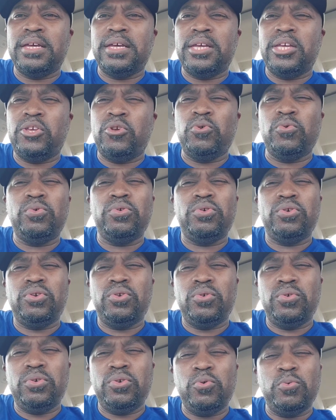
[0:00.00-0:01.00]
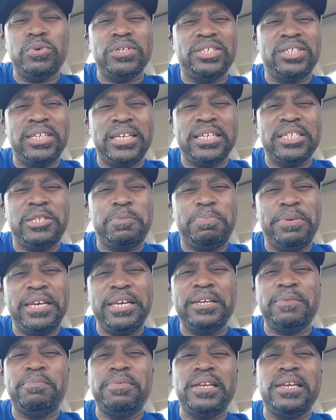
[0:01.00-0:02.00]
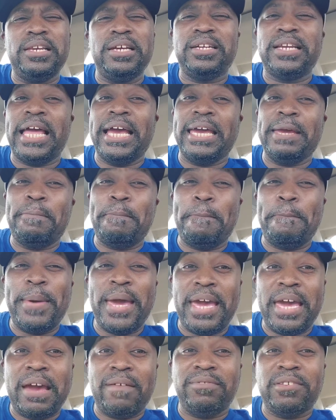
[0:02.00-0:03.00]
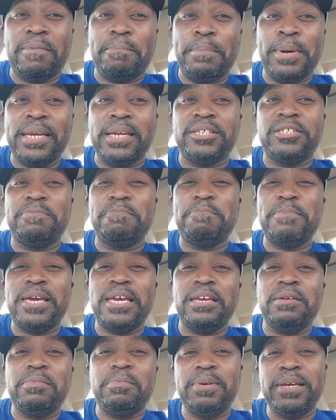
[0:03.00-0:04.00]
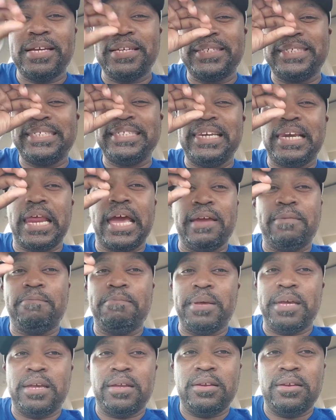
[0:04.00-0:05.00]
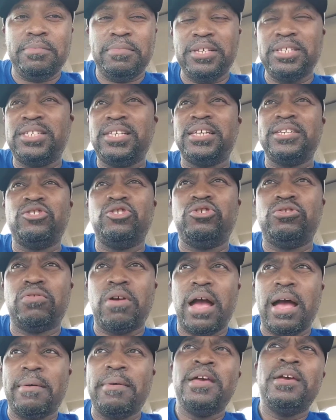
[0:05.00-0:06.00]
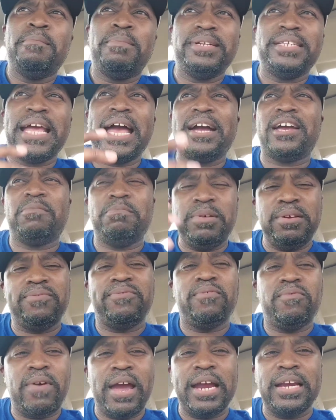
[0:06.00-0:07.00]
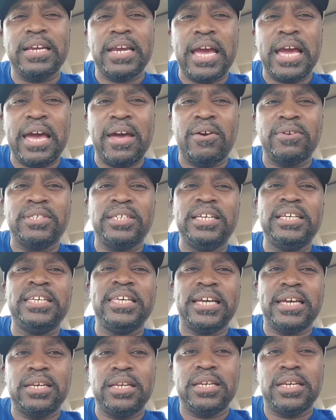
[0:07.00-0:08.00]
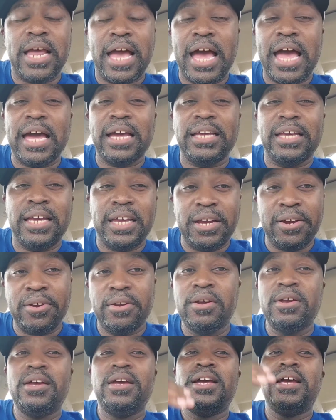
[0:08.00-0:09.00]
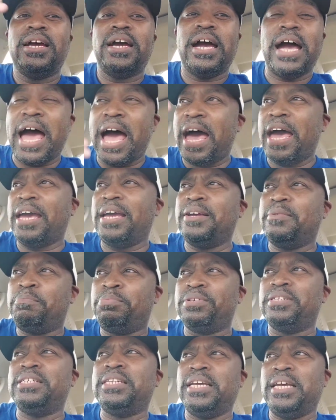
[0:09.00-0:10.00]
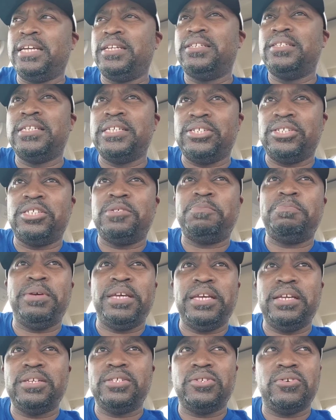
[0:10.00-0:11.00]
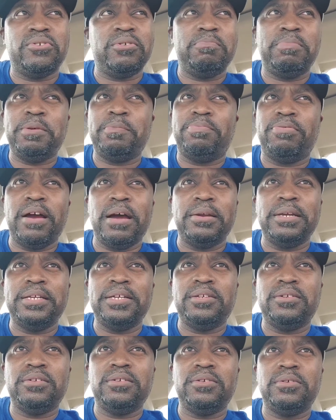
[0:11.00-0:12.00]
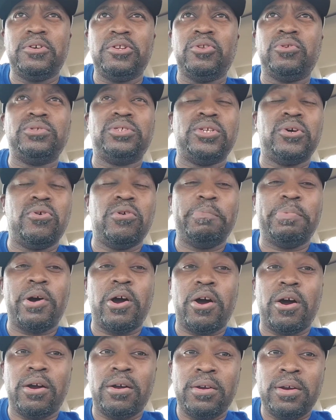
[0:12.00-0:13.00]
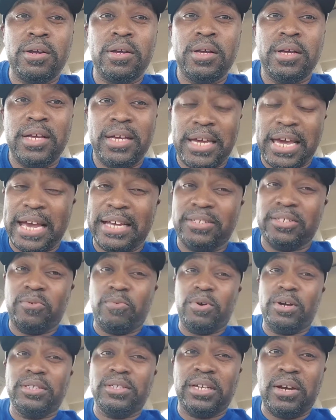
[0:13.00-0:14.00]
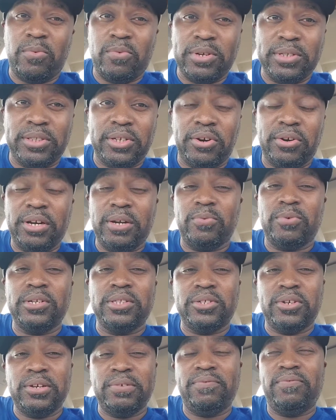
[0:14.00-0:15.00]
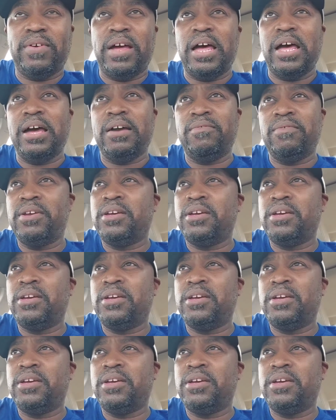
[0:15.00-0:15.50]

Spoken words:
you would see his speed. It looked like it may have diminished maybe a slight bit, just a drop. But that could be for right now as he kicking in the high gear. I predict his speed is going to be probably close to on par as it was at 130, 135.